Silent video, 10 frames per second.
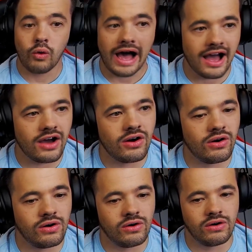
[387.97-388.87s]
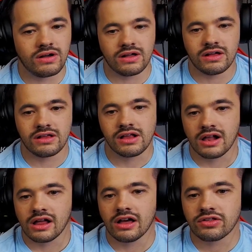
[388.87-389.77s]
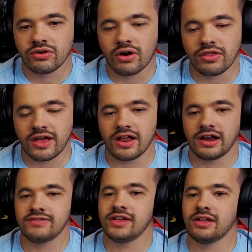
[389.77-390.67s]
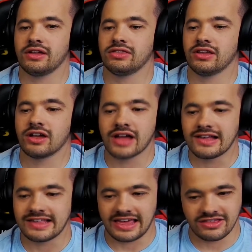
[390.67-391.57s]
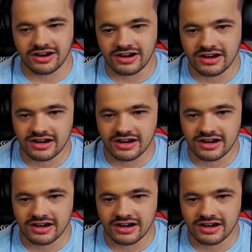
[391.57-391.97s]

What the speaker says: Wow. So are they not even the good guys either?